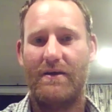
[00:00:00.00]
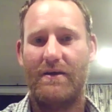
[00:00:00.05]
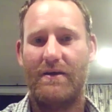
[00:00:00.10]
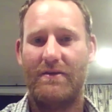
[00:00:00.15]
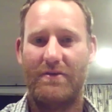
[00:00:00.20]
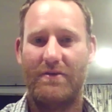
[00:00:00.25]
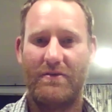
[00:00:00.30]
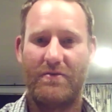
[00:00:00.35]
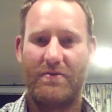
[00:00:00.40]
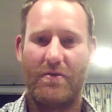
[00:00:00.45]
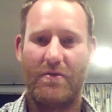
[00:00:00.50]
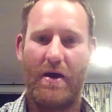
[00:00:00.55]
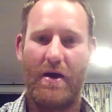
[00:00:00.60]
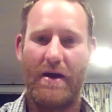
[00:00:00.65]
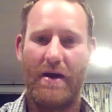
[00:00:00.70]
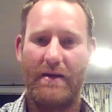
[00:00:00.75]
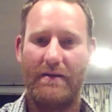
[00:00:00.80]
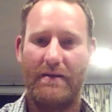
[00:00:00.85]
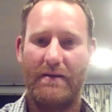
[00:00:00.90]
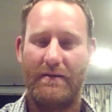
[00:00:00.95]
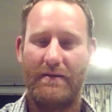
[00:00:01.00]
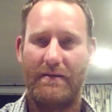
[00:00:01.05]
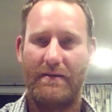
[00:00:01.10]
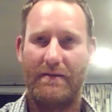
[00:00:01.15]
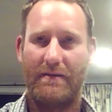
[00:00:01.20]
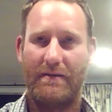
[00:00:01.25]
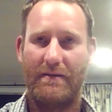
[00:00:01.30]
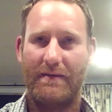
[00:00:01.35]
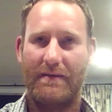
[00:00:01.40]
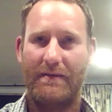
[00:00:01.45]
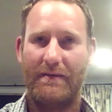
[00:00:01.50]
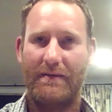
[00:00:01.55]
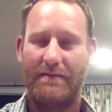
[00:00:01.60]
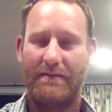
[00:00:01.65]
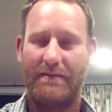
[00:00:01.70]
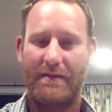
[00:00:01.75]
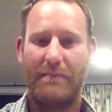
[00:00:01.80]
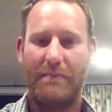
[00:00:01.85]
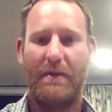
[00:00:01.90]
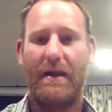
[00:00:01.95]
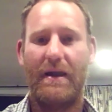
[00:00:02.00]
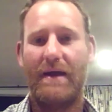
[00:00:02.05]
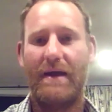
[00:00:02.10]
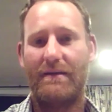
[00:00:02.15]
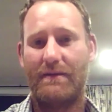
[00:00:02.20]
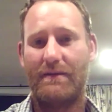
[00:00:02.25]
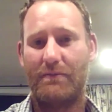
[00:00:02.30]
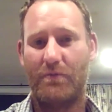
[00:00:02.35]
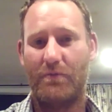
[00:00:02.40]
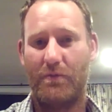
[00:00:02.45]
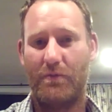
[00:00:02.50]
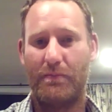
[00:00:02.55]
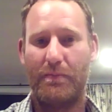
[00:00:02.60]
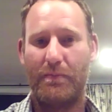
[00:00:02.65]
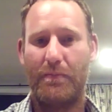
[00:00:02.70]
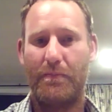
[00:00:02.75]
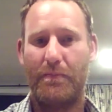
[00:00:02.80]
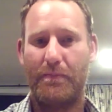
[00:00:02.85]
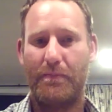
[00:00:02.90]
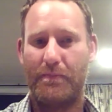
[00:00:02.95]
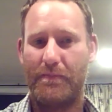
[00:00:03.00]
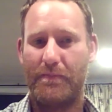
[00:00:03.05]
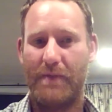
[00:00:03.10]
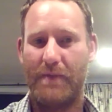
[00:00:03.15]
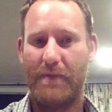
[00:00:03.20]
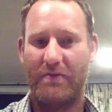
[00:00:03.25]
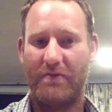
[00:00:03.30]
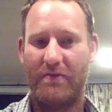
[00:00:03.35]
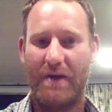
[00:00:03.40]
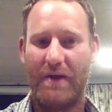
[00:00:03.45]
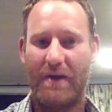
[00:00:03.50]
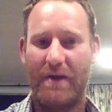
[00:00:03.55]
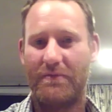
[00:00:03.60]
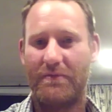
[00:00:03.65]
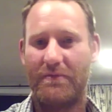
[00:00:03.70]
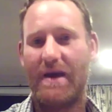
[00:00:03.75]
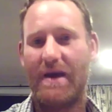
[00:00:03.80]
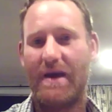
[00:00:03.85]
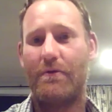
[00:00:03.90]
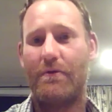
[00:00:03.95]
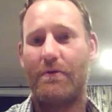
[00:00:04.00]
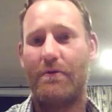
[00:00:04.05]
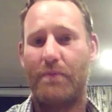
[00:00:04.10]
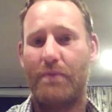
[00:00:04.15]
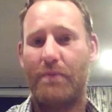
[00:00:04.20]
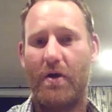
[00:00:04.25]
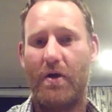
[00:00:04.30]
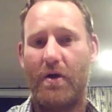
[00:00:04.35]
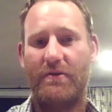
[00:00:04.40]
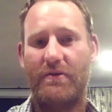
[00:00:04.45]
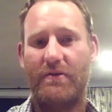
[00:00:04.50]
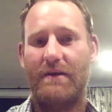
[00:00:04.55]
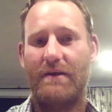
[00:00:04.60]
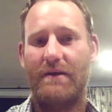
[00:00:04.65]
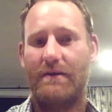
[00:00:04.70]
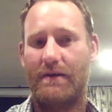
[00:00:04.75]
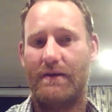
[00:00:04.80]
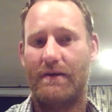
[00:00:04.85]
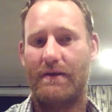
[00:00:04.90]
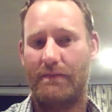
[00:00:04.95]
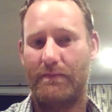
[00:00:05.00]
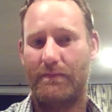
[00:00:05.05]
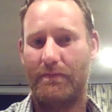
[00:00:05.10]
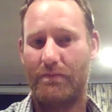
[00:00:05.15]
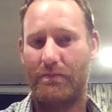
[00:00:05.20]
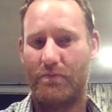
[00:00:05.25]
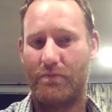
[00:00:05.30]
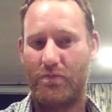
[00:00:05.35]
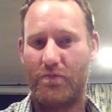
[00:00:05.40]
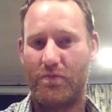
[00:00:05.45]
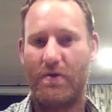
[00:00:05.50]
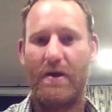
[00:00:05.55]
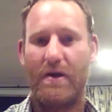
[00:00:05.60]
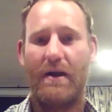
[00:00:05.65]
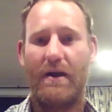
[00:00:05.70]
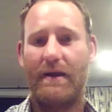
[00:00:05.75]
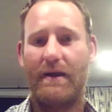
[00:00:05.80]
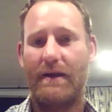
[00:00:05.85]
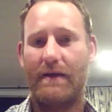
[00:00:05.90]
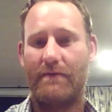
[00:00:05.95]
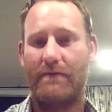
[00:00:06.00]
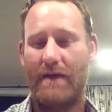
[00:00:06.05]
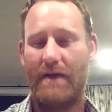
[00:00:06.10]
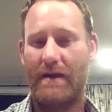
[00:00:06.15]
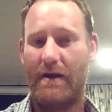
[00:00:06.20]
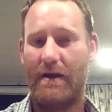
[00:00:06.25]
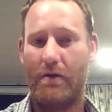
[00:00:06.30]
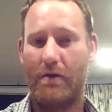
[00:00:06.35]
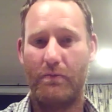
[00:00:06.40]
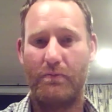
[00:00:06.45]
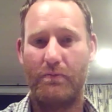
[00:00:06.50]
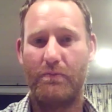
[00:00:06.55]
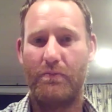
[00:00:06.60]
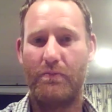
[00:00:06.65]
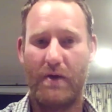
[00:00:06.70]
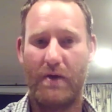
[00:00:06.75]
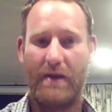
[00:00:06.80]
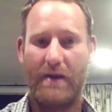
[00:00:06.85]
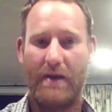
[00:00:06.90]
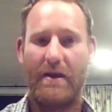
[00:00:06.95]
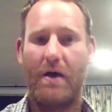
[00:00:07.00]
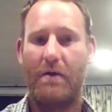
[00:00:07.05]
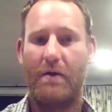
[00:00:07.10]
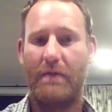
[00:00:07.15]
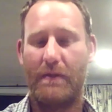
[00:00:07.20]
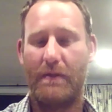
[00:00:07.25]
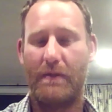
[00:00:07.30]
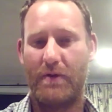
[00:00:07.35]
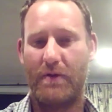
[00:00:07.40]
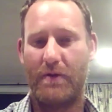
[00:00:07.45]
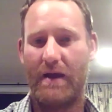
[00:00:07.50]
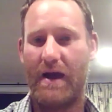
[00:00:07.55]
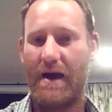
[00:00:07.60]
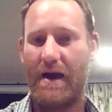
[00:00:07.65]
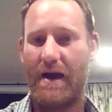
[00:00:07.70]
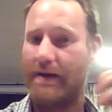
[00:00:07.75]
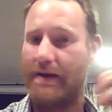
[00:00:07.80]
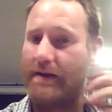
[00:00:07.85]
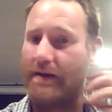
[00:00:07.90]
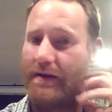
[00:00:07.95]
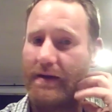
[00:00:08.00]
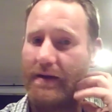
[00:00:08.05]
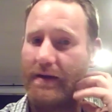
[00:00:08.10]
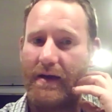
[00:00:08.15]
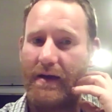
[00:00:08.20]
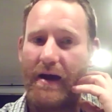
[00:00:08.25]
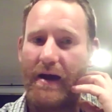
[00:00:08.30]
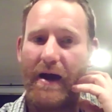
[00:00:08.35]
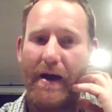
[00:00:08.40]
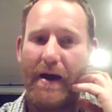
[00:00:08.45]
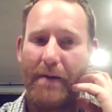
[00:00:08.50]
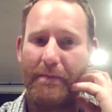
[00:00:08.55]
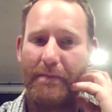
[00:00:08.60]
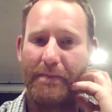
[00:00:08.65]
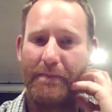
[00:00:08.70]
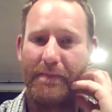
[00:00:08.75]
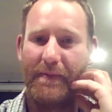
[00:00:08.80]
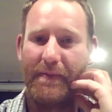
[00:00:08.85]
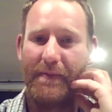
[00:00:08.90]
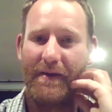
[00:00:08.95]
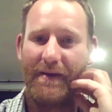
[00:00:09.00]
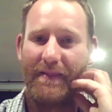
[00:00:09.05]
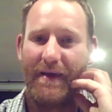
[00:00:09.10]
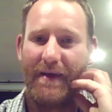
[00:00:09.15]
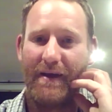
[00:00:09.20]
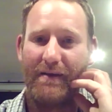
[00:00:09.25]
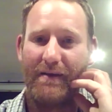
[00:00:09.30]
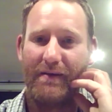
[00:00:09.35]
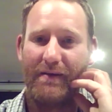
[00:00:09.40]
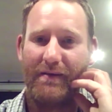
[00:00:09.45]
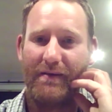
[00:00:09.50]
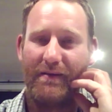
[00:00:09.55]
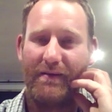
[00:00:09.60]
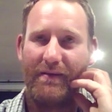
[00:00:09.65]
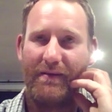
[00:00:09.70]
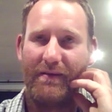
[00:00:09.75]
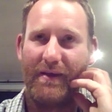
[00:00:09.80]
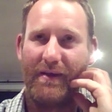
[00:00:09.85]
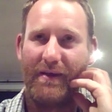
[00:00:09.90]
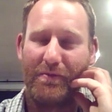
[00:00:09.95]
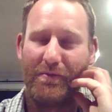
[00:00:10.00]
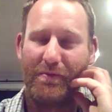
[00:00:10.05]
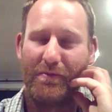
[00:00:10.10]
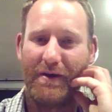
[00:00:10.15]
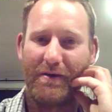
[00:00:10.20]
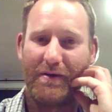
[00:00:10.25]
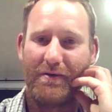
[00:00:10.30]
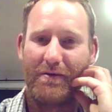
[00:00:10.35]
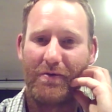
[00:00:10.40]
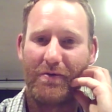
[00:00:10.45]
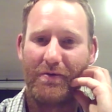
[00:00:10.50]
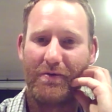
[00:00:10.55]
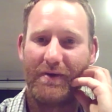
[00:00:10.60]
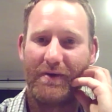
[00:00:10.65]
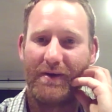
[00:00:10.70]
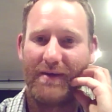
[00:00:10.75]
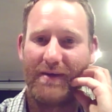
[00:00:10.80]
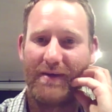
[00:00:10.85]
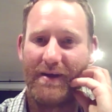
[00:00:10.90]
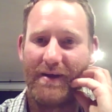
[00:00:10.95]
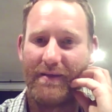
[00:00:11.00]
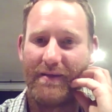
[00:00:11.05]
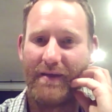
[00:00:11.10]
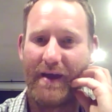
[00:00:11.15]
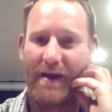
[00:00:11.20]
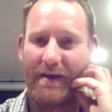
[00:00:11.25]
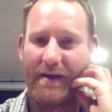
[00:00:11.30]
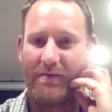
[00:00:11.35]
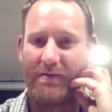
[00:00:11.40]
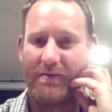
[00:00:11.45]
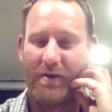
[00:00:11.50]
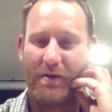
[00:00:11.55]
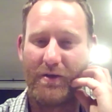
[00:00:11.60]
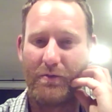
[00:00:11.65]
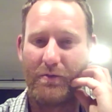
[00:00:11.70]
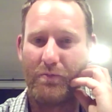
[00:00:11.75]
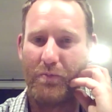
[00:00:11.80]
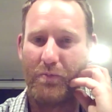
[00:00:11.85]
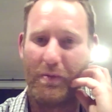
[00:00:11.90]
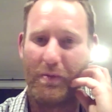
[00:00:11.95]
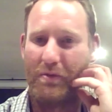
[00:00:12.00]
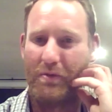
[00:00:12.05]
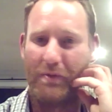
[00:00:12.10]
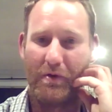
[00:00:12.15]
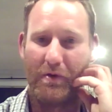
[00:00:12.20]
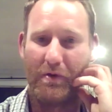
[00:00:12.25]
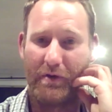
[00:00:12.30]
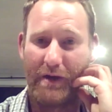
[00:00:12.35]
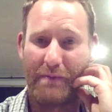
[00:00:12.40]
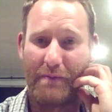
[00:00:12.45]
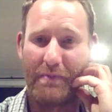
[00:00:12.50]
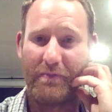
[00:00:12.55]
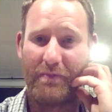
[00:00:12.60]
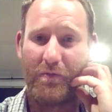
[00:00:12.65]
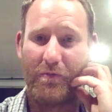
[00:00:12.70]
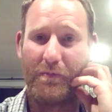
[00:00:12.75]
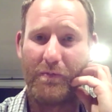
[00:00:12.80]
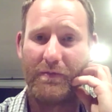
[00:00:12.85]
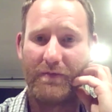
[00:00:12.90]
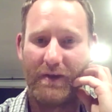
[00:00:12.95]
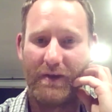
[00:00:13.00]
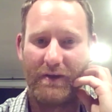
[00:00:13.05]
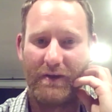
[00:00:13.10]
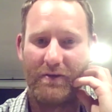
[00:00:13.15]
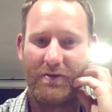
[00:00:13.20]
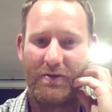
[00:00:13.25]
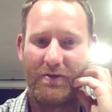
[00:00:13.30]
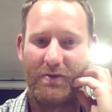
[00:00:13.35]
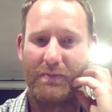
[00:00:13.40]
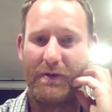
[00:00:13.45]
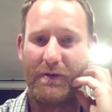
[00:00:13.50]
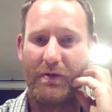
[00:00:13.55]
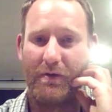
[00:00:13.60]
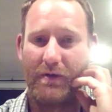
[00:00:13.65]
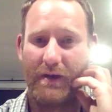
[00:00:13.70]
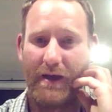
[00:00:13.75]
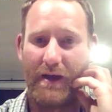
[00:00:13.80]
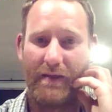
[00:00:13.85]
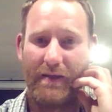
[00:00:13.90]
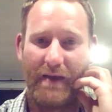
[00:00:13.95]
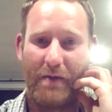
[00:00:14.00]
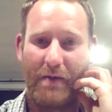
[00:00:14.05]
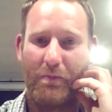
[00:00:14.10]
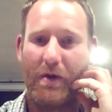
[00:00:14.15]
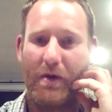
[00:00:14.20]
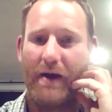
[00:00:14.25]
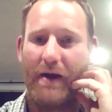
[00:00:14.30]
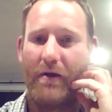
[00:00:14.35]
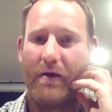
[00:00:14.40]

to try and stimulate some sort of jump start or biology to really give it, and I'll really go on there pretty hard. And that would be a context out of that. So we wouldn't be looking at performance then, you'd just be looking at that one